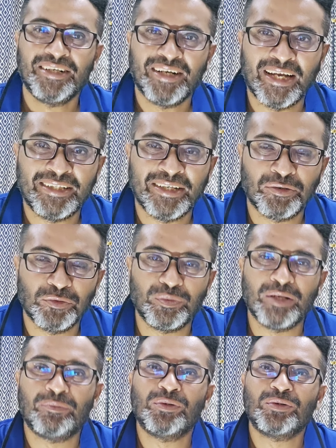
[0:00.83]
Hi there, good
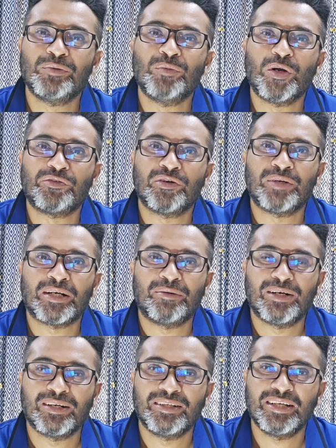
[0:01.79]
people. Good morning from Dhaka,
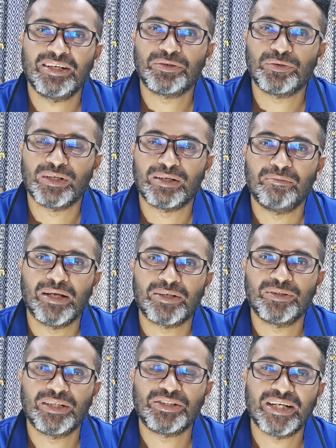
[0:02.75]
Bangladesh. Welcome back
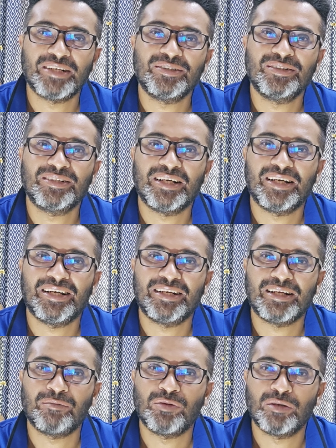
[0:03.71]
to the channel.
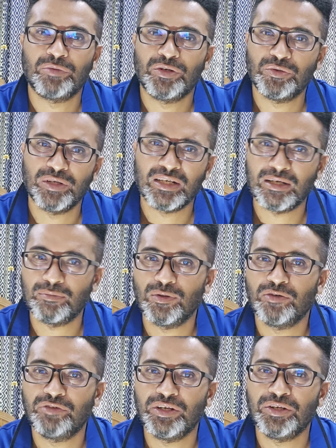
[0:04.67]
And I'm going to be doing a couple
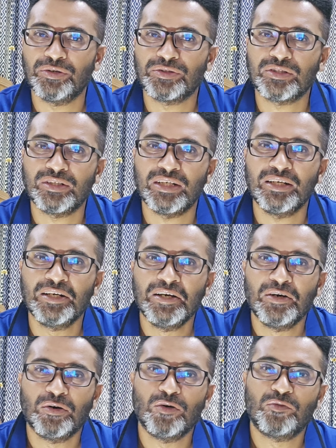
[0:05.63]
of videos today.
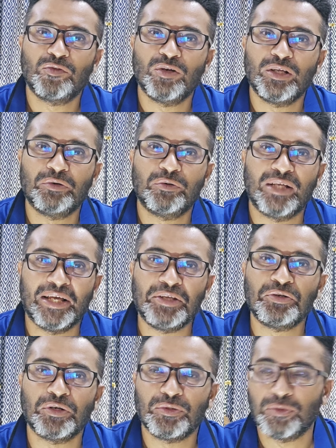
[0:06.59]
Hopefully you'll
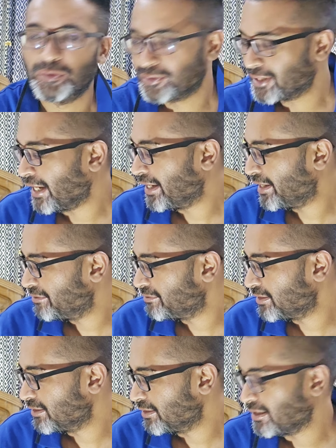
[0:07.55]
enjoy those. I have
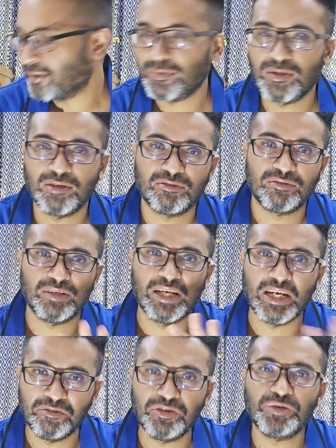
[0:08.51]
a couple of
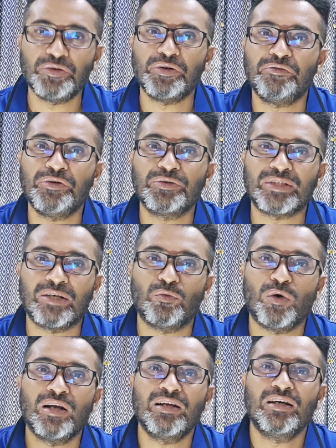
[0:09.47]
individual reviews and
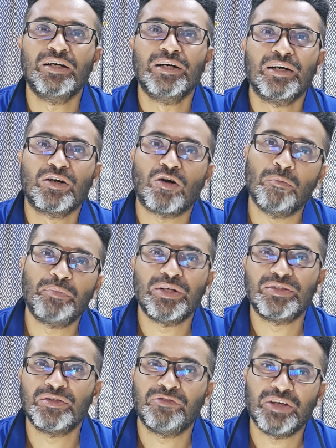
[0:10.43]
one
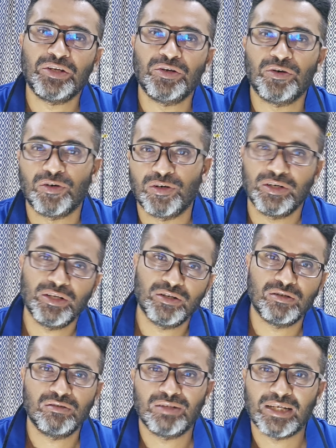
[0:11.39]
comparison video or, you
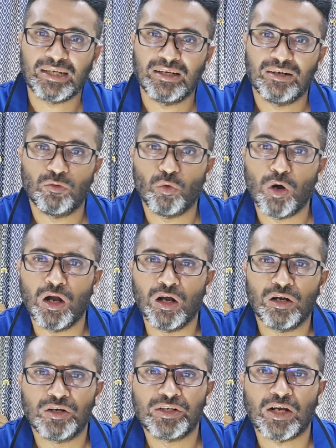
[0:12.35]
know, like a
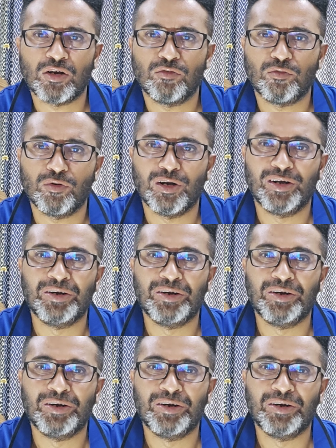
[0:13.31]
war, tug of war